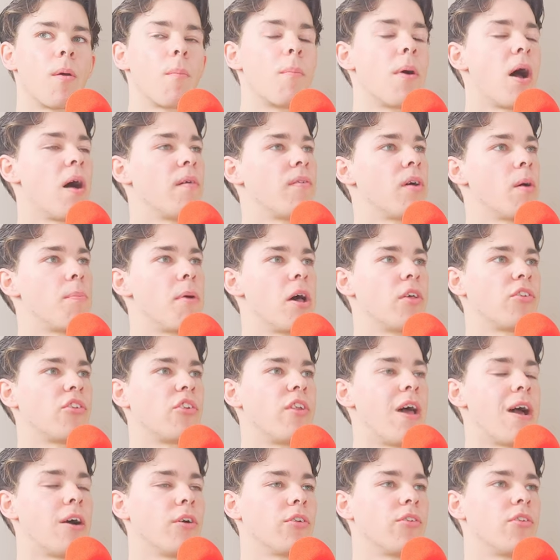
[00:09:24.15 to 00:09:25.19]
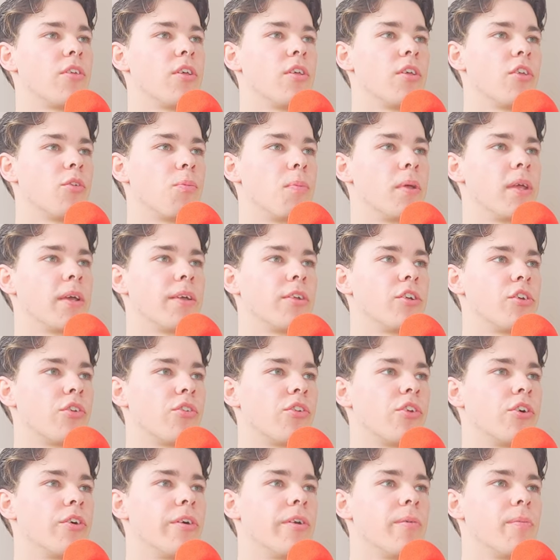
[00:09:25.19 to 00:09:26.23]
part of her personality is being
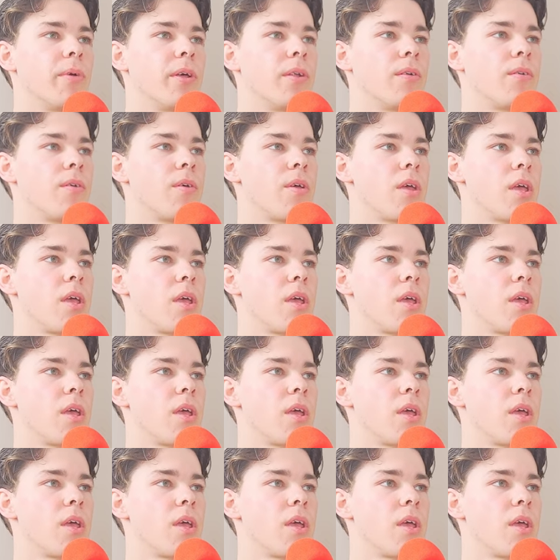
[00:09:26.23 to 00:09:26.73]
just a little bit